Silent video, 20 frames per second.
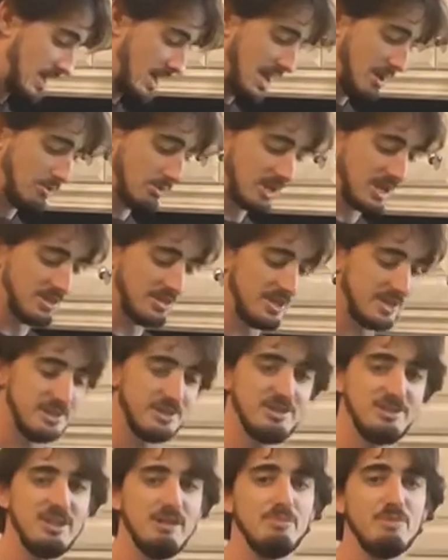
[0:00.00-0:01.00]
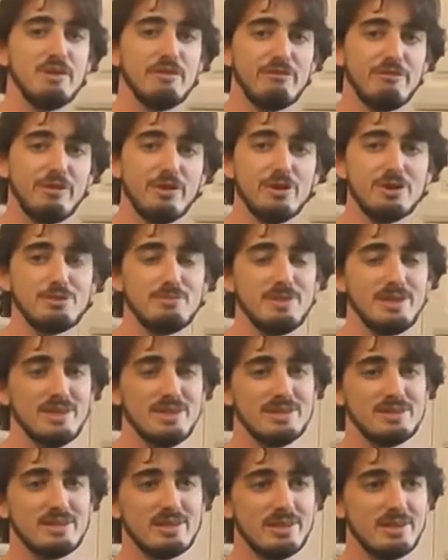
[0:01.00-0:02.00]
and we'll get this steeping first,
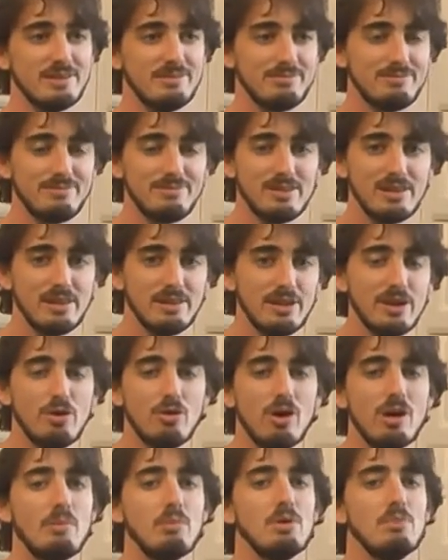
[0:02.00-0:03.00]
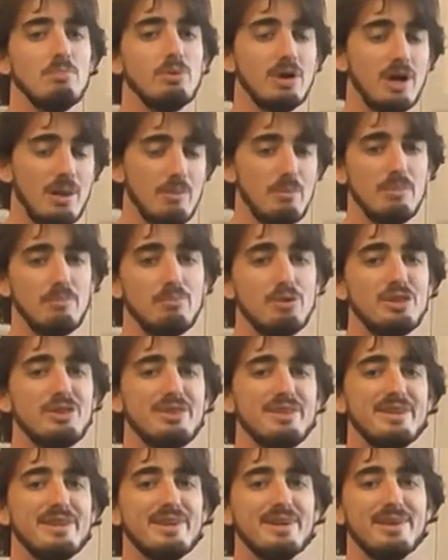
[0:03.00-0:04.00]
because later on I'm going to
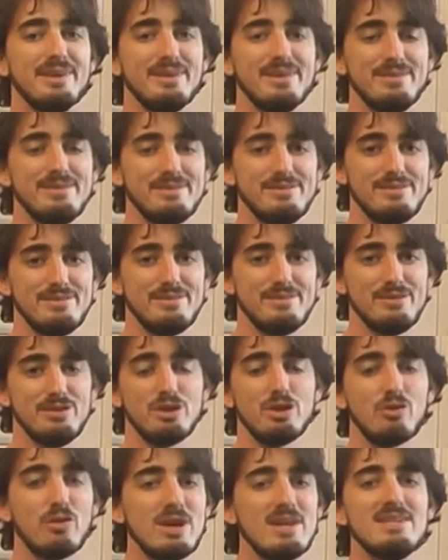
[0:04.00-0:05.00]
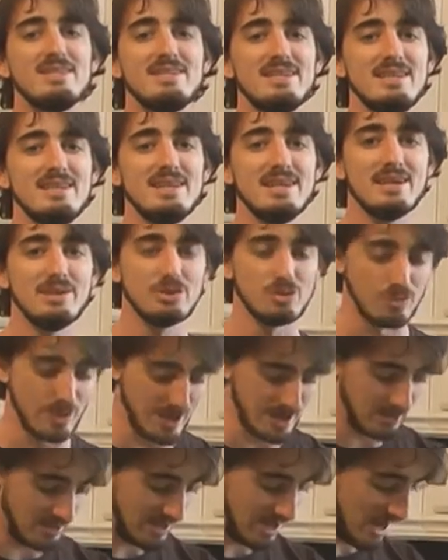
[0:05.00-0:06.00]
put the green tea in
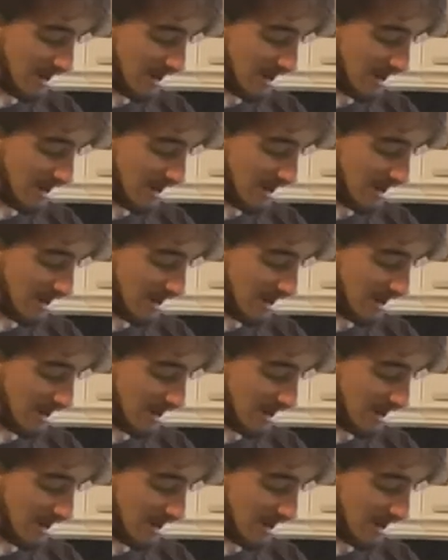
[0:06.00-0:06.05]
directly